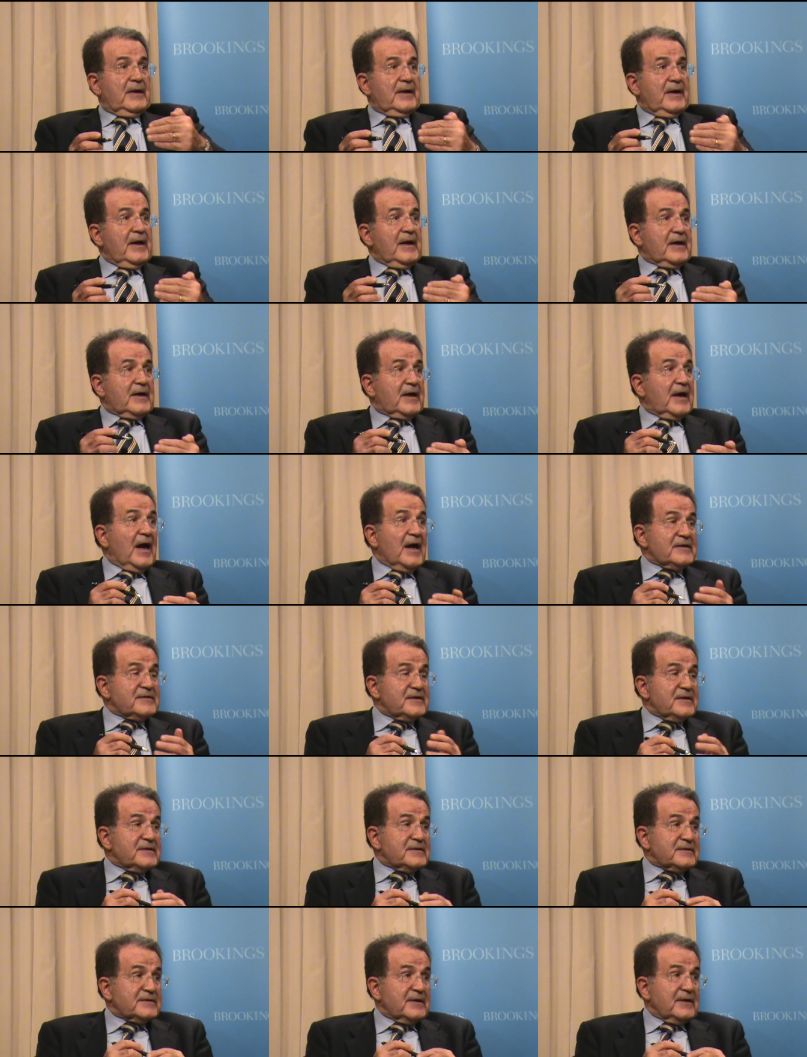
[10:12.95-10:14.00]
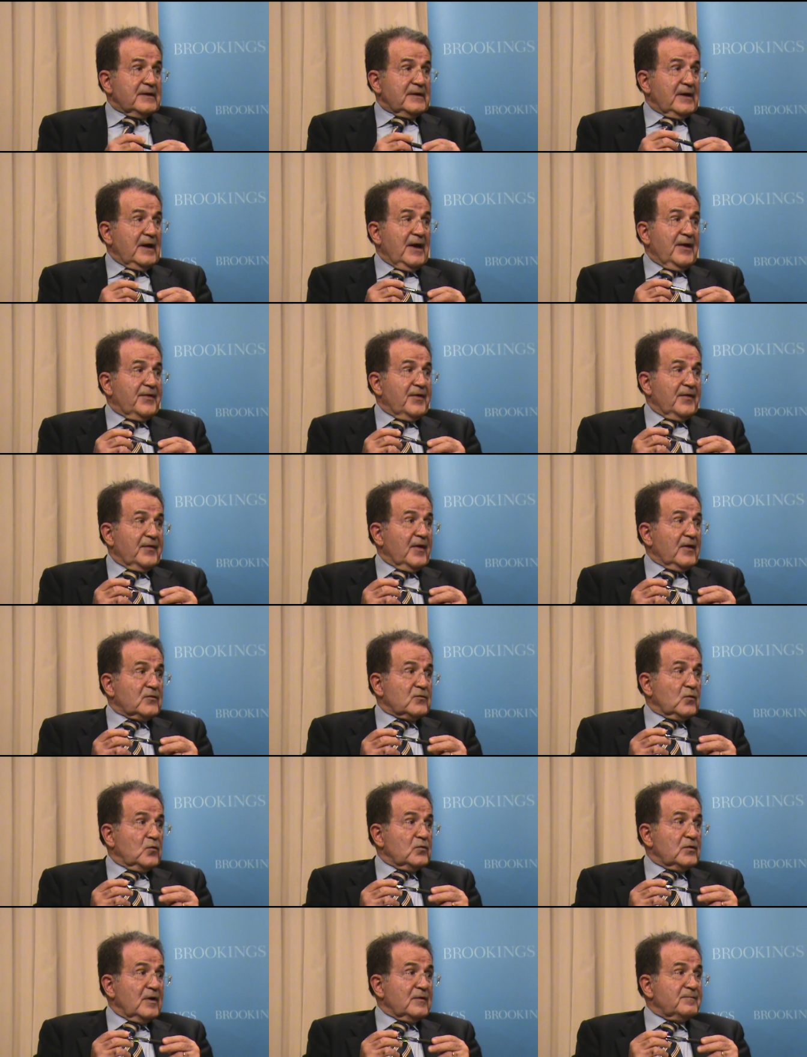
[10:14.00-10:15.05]
Greek crisis, I think
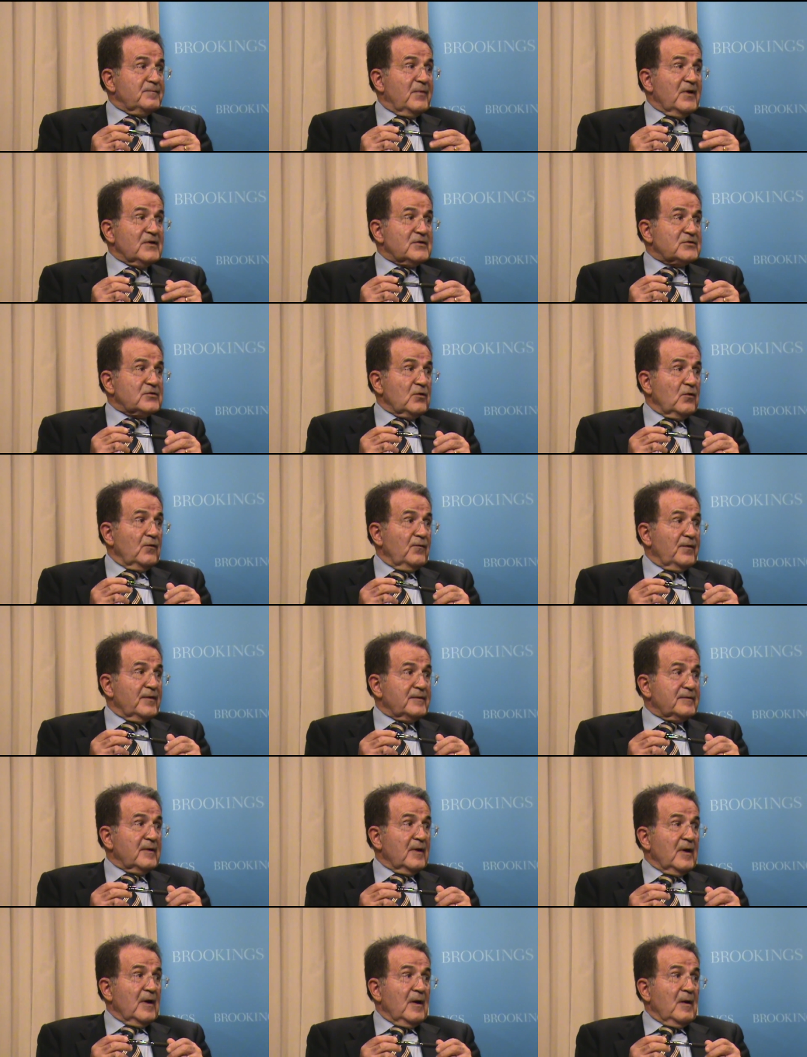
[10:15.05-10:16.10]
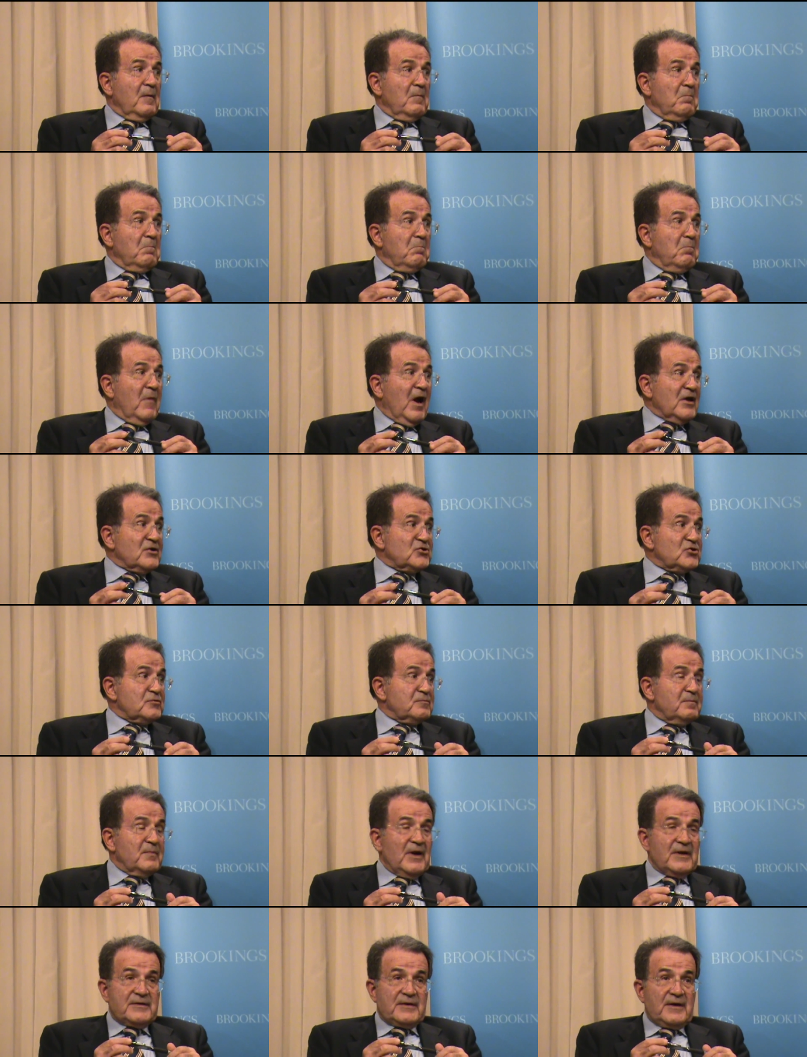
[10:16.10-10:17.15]
that could be solved much
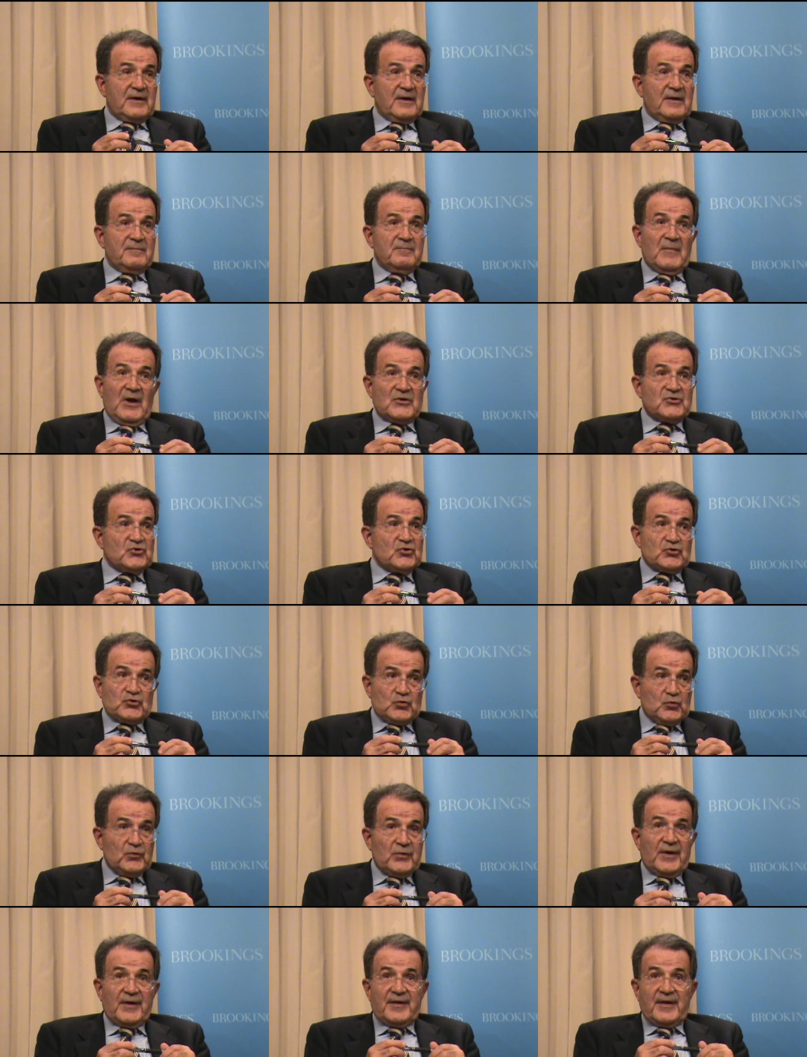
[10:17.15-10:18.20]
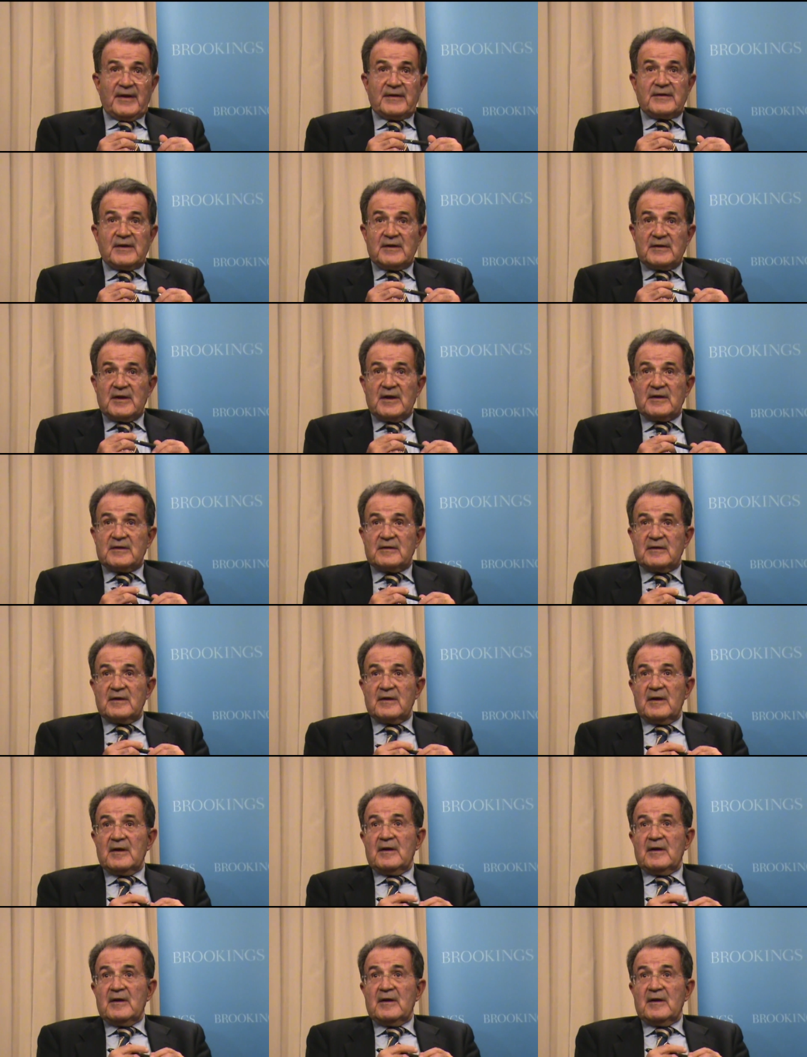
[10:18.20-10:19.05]
better and much sooner than it did.